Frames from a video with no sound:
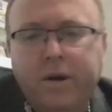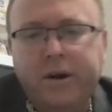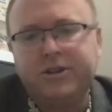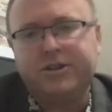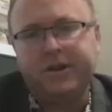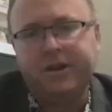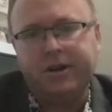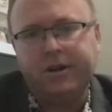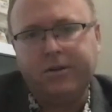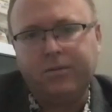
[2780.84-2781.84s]

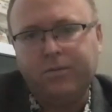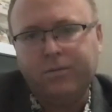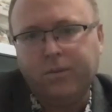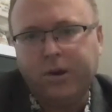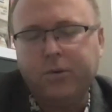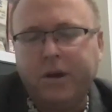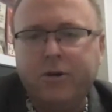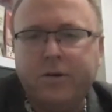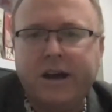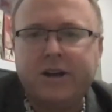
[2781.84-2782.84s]
do
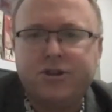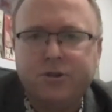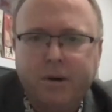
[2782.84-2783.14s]
international